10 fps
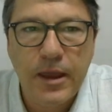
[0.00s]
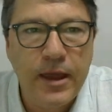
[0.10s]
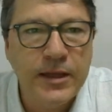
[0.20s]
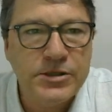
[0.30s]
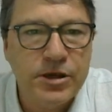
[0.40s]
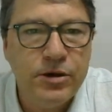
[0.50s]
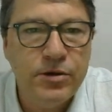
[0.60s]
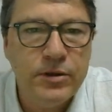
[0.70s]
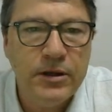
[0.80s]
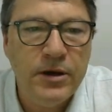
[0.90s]
And so
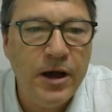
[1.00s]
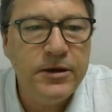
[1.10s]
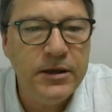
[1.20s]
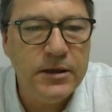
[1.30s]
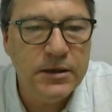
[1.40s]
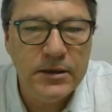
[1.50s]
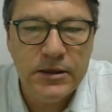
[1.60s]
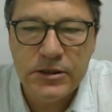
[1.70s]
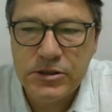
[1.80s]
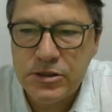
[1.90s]
the idea
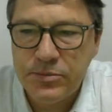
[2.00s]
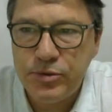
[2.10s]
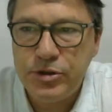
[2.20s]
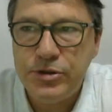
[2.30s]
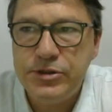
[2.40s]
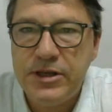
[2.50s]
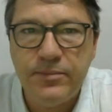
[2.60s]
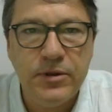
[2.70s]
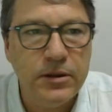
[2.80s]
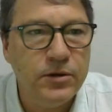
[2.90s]
is to produce
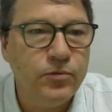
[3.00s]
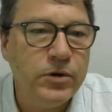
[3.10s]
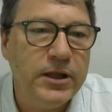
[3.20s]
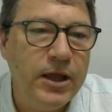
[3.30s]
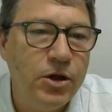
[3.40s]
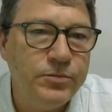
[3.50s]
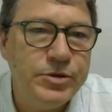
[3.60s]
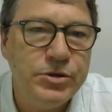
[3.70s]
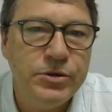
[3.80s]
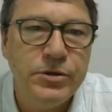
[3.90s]
something that really helps
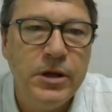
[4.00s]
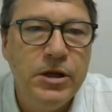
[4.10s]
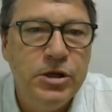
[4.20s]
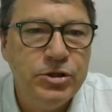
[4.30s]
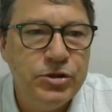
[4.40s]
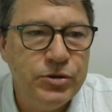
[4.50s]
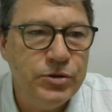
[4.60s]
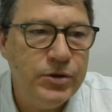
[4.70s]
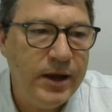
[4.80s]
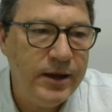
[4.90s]
you
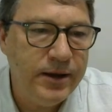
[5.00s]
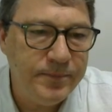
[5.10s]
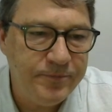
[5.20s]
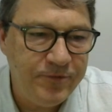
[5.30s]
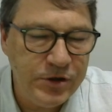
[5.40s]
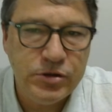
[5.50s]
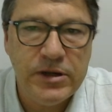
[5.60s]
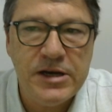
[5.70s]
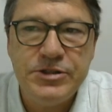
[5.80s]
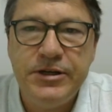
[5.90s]
to
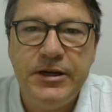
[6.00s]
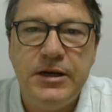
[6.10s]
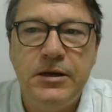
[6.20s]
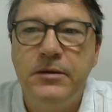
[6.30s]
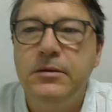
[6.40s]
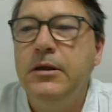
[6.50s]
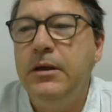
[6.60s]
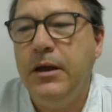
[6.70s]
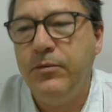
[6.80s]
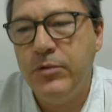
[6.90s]
visualize your data
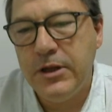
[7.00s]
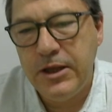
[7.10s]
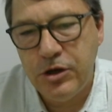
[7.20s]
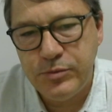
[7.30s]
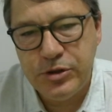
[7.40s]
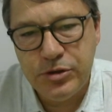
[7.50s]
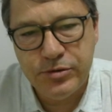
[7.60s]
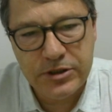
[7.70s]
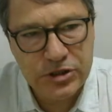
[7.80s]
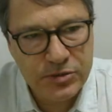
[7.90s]
and really helps you to
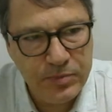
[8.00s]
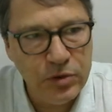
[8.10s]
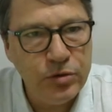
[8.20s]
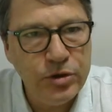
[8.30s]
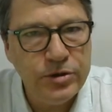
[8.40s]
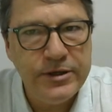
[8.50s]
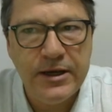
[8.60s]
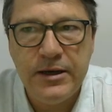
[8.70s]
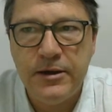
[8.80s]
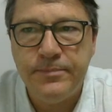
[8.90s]
explore your
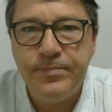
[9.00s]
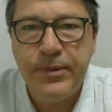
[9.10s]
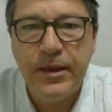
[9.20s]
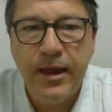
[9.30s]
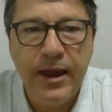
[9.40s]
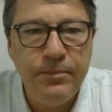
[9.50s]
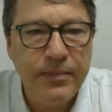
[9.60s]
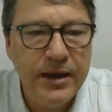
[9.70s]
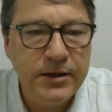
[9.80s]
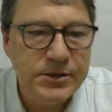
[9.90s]
data and
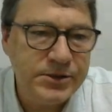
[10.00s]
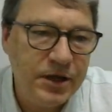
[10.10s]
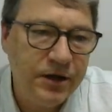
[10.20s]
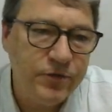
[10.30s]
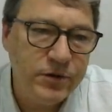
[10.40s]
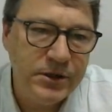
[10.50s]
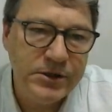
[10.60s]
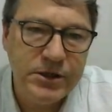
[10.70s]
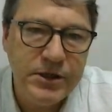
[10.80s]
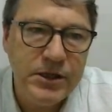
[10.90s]
make
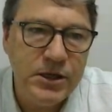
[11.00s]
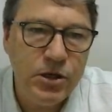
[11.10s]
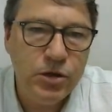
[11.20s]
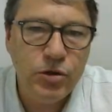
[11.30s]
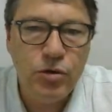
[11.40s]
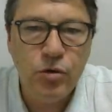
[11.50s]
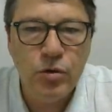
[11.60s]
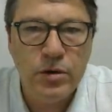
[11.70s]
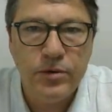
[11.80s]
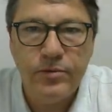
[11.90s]
discoveries in
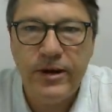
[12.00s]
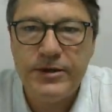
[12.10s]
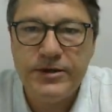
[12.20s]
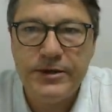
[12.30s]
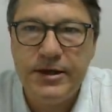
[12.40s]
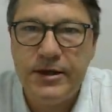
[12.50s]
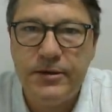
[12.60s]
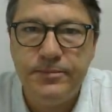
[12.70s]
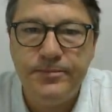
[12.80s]
your raster data.